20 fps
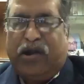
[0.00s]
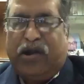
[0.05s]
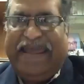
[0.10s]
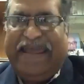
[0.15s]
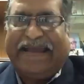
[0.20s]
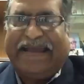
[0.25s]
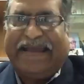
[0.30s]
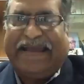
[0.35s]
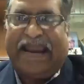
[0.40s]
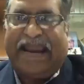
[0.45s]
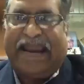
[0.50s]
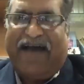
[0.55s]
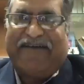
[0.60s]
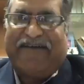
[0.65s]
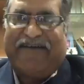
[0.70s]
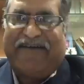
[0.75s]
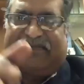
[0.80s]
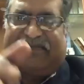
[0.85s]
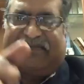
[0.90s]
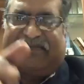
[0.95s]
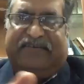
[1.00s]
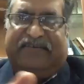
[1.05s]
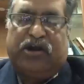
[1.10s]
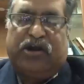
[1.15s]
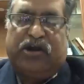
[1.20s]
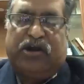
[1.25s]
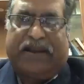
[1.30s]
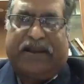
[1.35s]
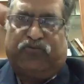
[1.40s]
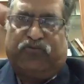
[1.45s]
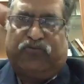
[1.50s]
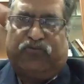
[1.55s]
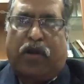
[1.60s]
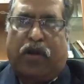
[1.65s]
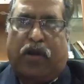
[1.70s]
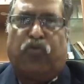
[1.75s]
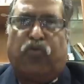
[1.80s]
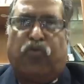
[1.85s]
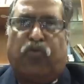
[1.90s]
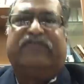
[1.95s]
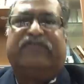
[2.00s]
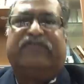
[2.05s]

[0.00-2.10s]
can have access into his own house.